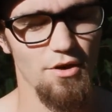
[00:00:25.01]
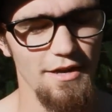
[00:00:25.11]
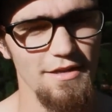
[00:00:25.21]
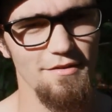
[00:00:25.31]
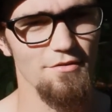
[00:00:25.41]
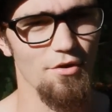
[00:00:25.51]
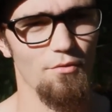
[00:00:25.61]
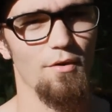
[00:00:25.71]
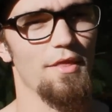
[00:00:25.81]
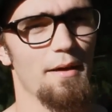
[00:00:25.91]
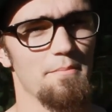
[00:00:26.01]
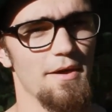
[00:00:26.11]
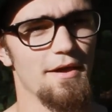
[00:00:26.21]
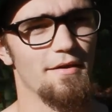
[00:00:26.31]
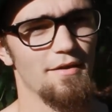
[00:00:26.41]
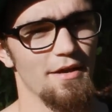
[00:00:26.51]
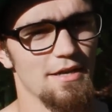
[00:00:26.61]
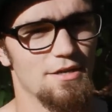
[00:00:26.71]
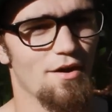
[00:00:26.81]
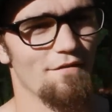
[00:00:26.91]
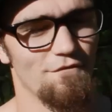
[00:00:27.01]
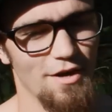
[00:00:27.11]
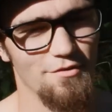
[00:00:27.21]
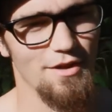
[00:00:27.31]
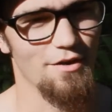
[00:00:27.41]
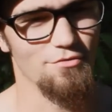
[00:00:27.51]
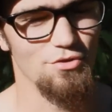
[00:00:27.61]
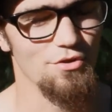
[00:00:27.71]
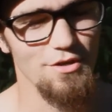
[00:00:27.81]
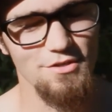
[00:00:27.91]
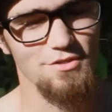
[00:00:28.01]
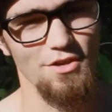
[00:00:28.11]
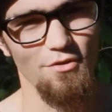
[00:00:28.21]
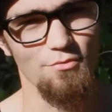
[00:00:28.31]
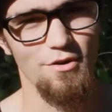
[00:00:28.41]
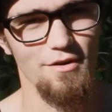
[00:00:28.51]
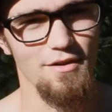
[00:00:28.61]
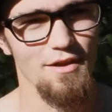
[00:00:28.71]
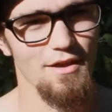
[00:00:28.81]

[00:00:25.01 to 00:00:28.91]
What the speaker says: So I didn't know what that meant until I found out 2 years ago where